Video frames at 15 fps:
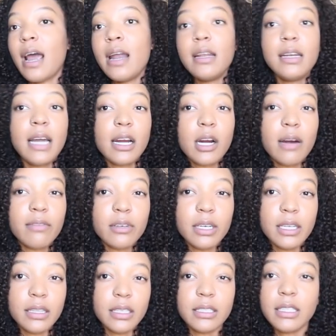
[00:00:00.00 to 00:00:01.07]
I did not cover
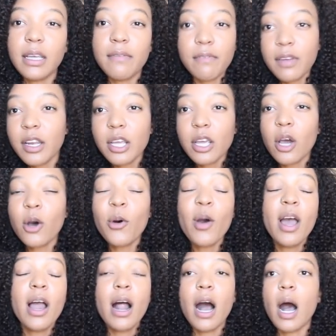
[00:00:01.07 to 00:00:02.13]
in this video,
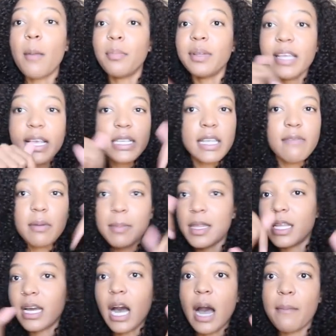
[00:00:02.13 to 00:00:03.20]
please leave them in
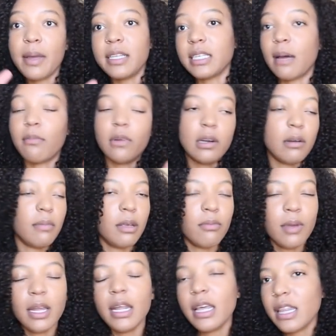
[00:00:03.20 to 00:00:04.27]
the comments. I'm going to be
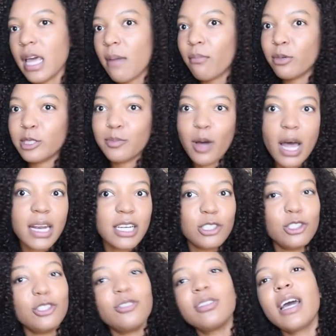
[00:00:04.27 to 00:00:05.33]
reading them, responding
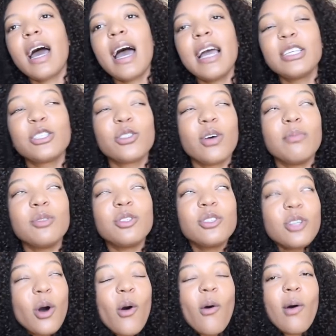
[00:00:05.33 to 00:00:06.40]
to you guys. So I'm
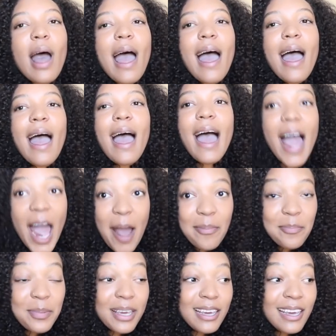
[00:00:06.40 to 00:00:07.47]
so
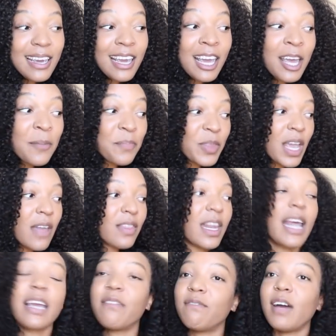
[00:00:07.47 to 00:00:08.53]
happy that
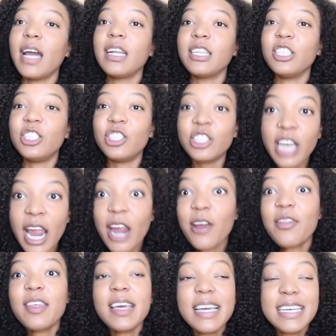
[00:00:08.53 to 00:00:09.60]
I can finally
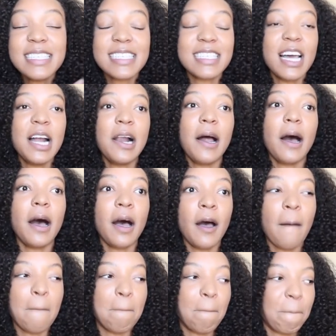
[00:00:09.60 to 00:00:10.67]
share this
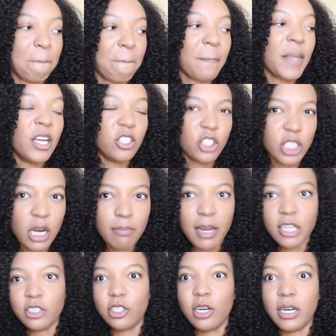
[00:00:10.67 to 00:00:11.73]
and share
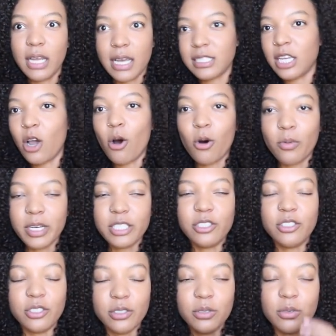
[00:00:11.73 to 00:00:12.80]
my journey as I always
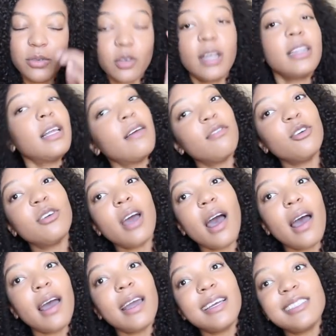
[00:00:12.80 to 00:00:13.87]
do. So I love you
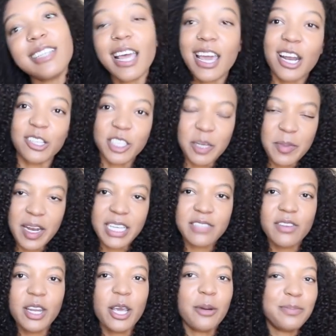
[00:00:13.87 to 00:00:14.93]
guys and I'll see you in my next
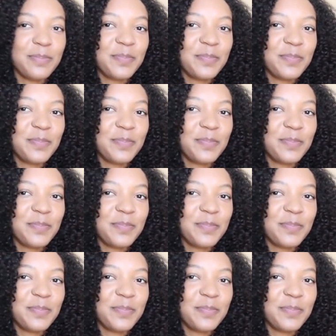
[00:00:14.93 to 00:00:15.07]
video.